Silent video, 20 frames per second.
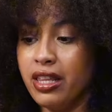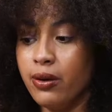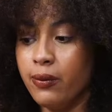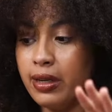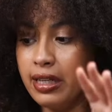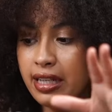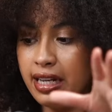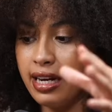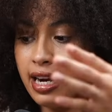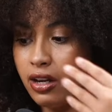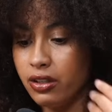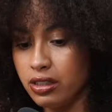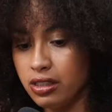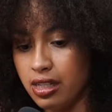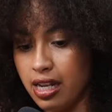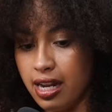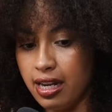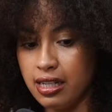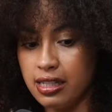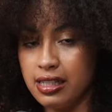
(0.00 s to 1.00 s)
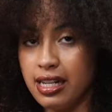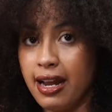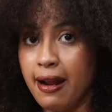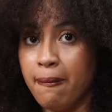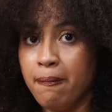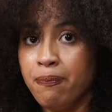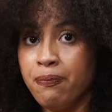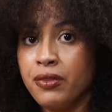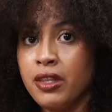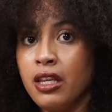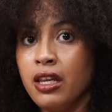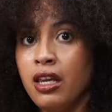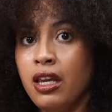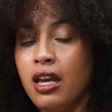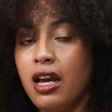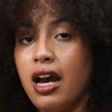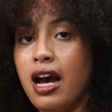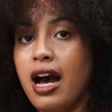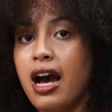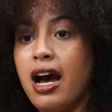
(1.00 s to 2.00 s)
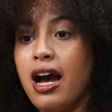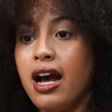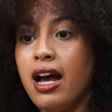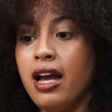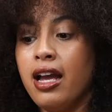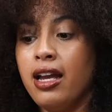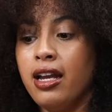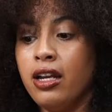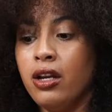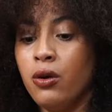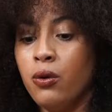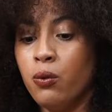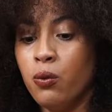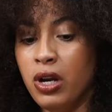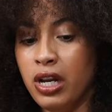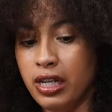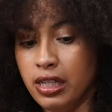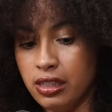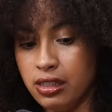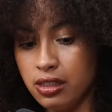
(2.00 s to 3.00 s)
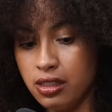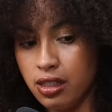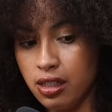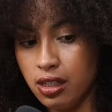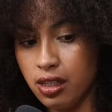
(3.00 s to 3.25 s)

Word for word: One thing I'll say is that I was